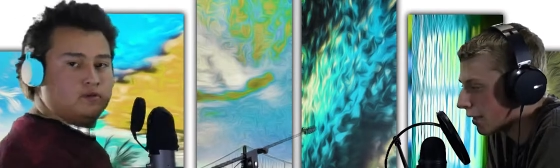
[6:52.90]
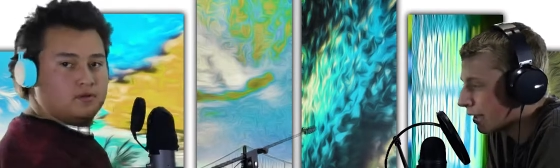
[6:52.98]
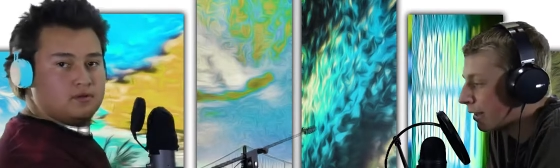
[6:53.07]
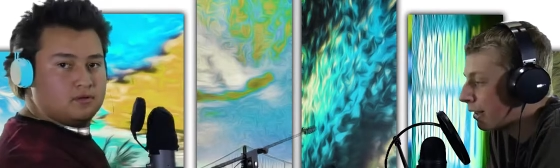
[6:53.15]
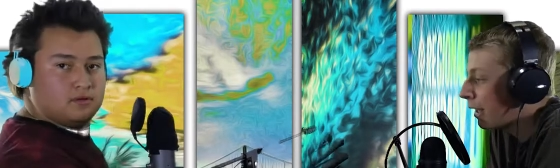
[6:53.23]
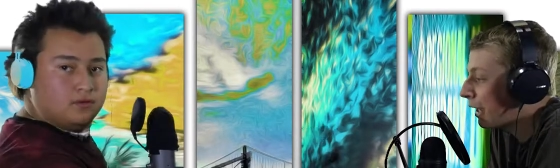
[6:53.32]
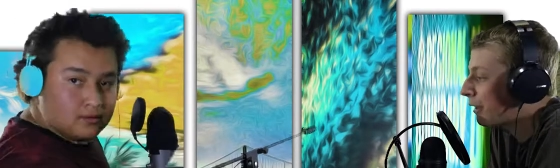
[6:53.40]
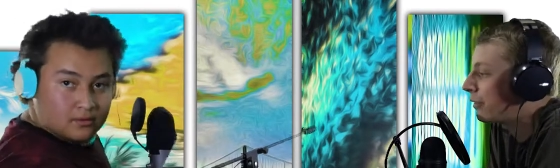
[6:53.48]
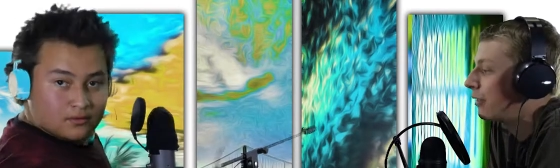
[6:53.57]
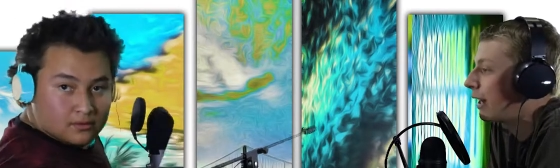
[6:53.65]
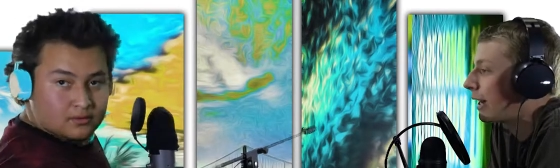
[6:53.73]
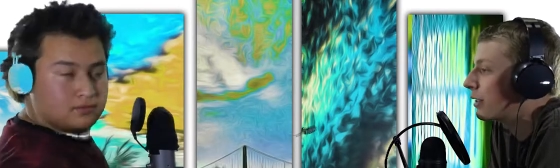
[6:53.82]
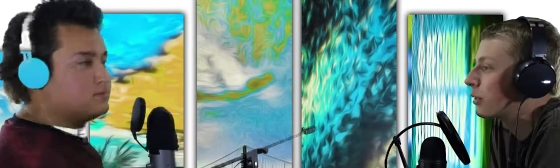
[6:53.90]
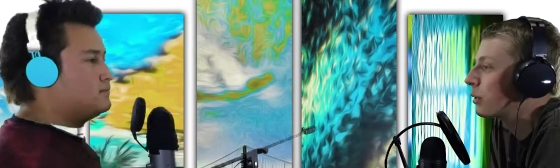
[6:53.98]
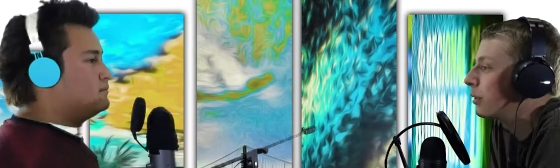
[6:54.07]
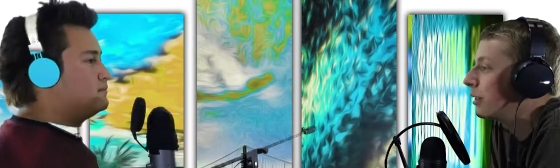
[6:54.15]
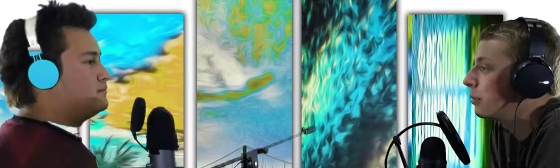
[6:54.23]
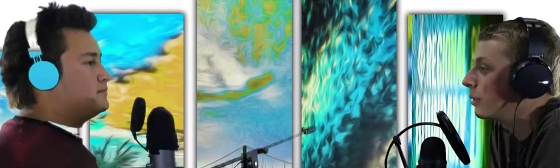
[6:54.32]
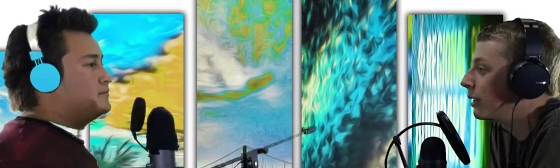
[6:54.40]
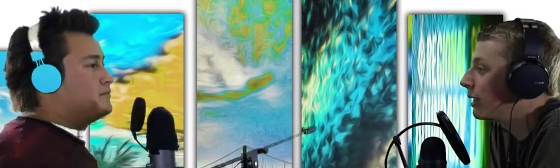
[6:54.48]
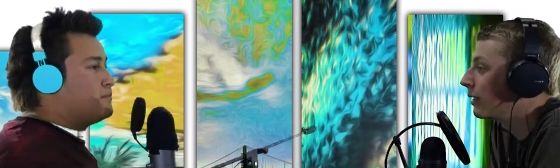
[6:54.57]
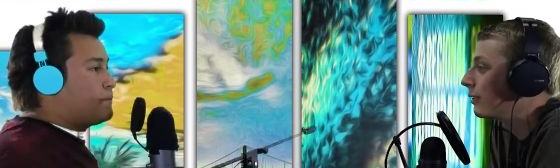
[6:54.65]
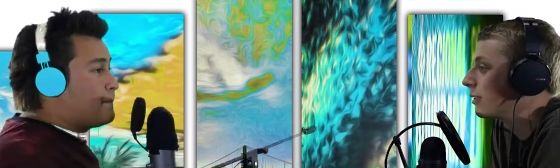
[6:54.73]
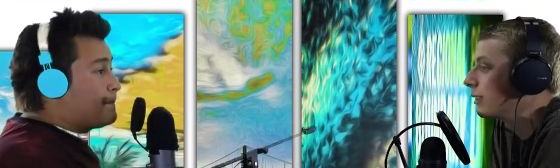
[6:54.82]
Speaker 1: in life, I truly
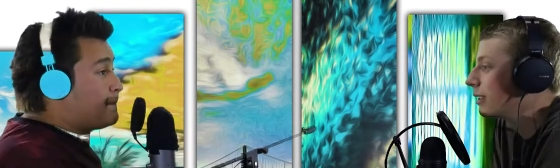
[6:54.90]
believe.